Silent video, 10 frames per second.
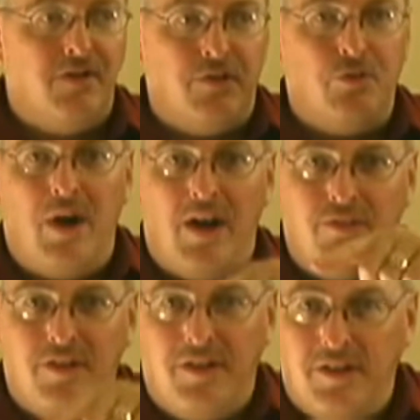at the
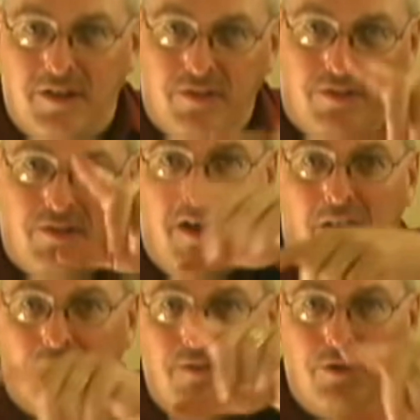swastika
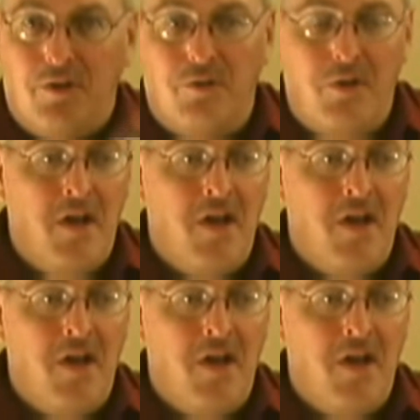itself, you know,